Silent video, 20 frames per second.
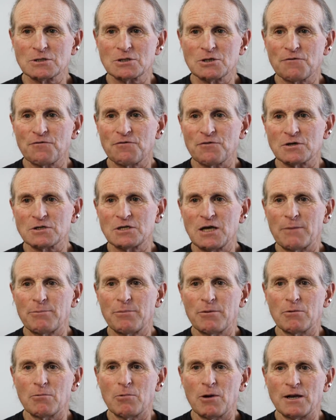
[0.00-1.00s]
So for
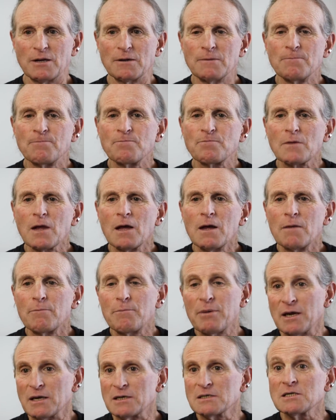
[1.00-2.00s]
example, when
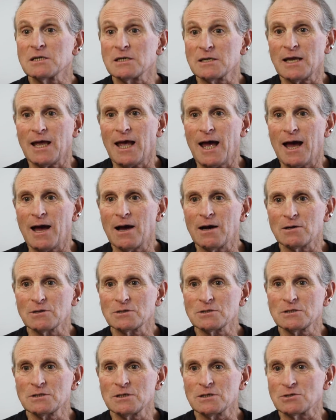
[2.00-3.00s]
pigs and
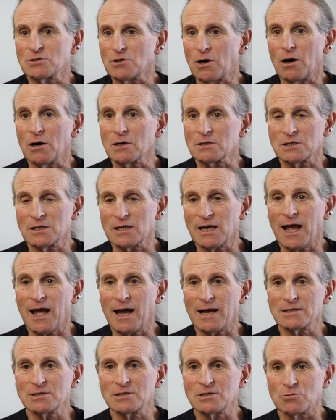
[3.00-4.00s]
cows and dogs and
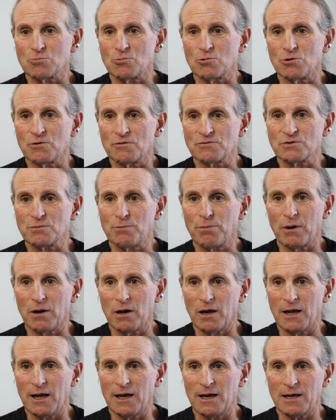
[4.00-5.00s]
cats and wolves
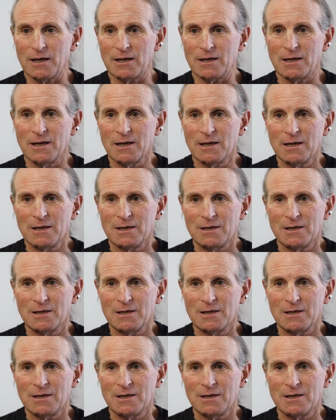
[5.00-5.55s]
play,